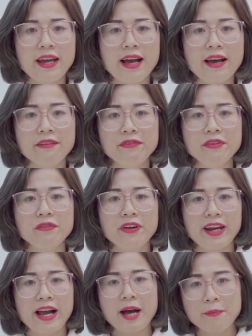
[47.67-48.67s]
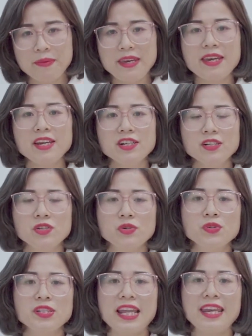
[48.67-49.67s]
I feel very happy
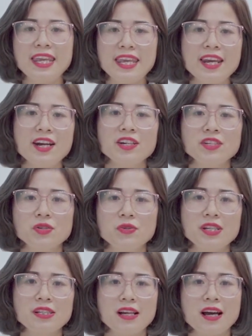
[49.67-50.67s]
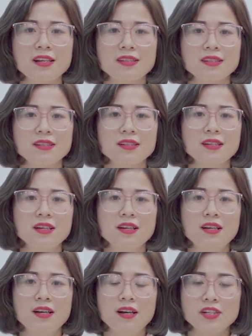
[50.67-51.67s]
to stand here to discuss,
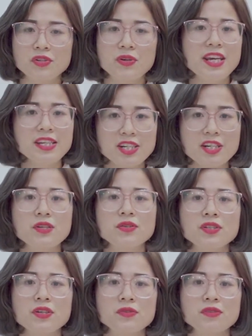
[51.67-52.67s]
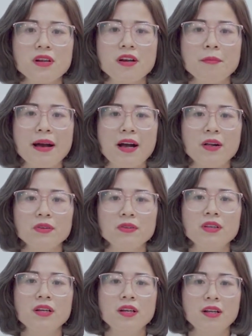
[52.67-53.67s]
to introduce you
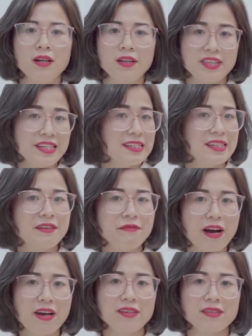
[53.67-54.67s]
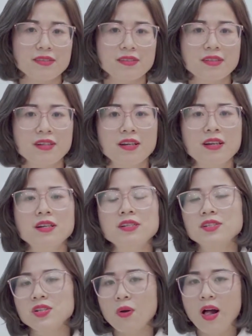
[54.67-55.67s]
about this device.
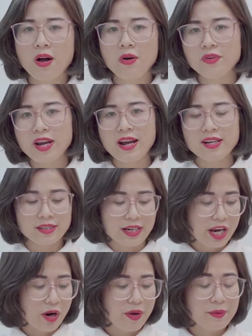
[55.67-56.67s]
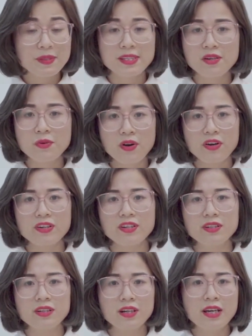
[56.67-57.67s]
So how does LMC
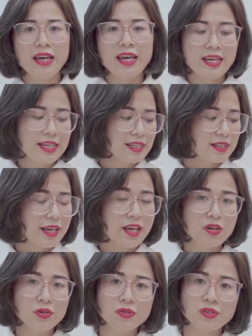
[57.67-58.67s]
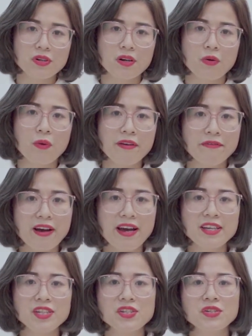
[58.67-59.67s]
work? It uses
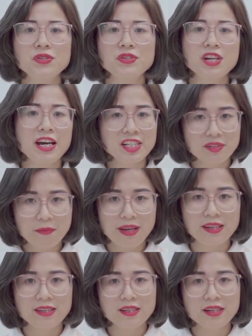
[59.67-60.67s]
Wi-Fi to transmit